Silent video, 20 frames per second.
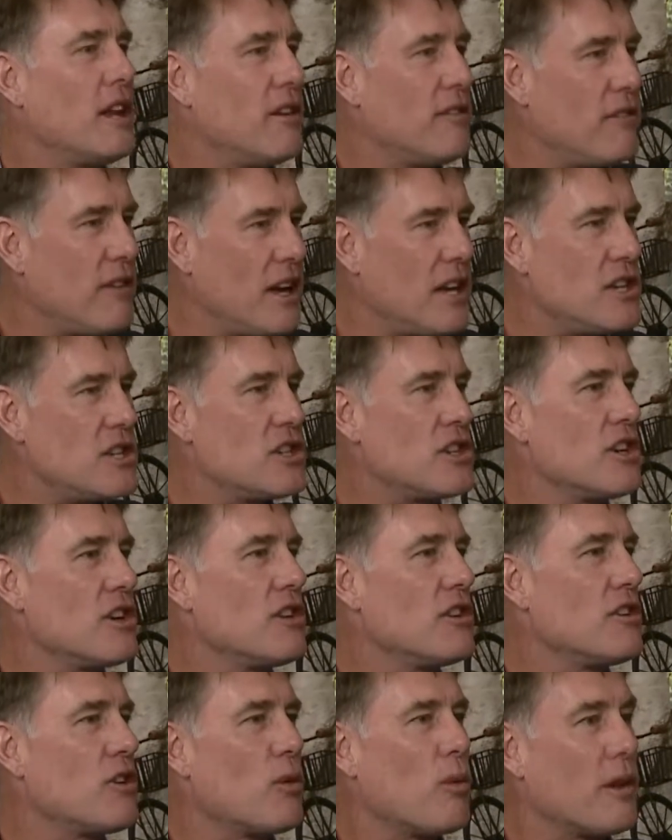
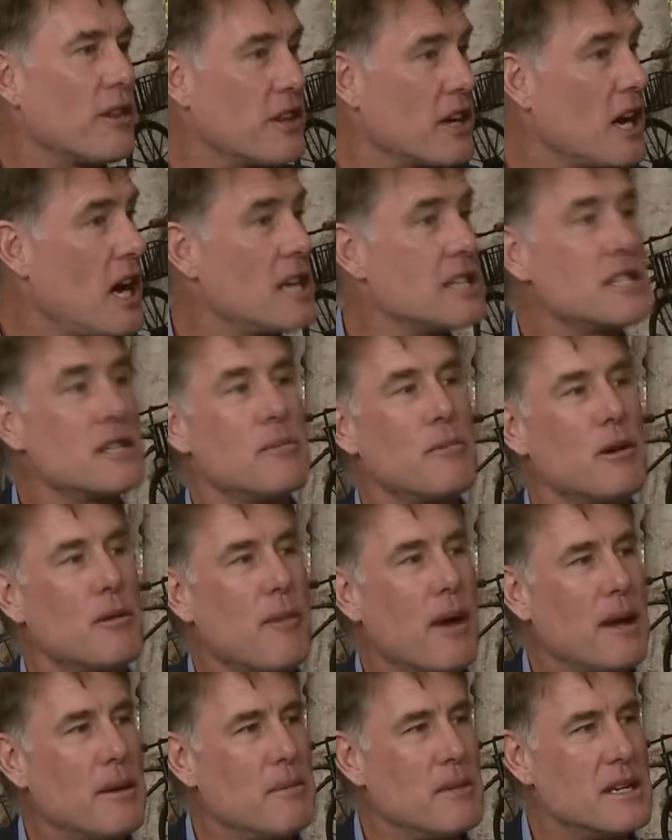innovation, or what the customer
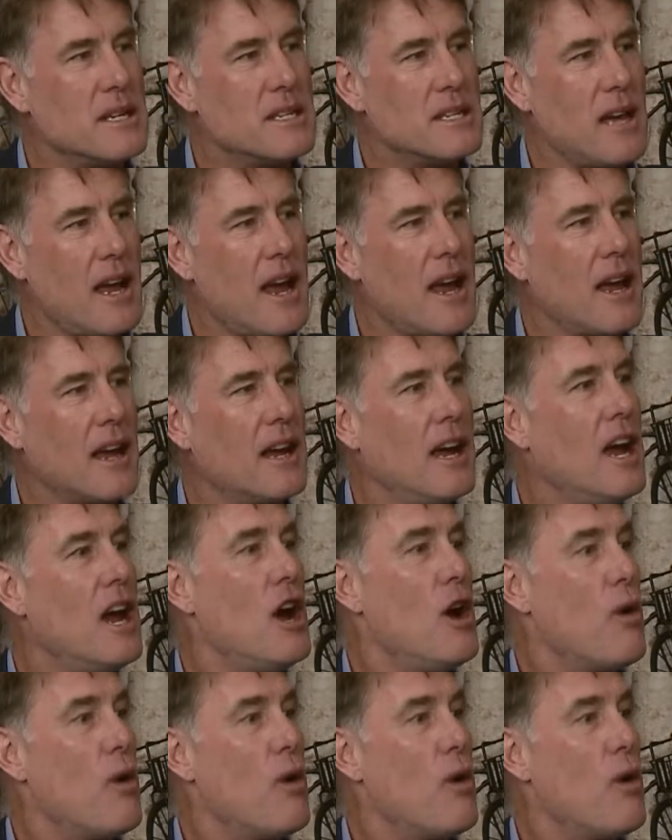might be saying